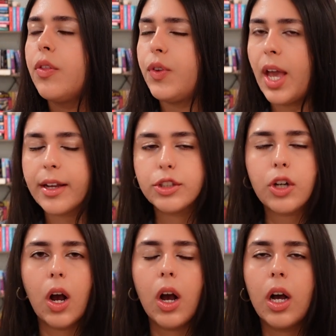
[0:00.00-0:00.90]
The X
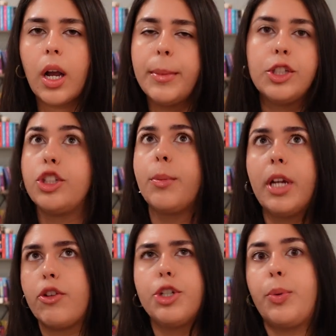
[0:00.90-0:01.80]
Talk, I mean, so
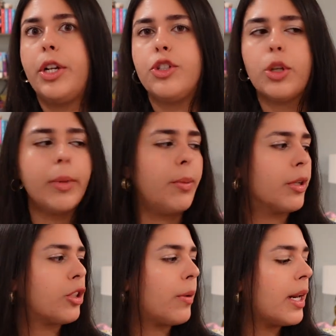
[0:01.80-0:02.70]
many, she's written so many
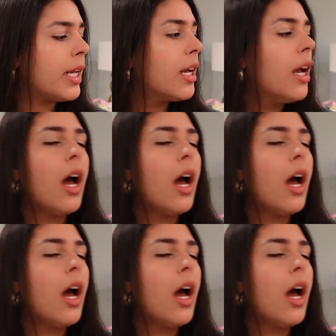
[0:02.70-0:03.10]
books already.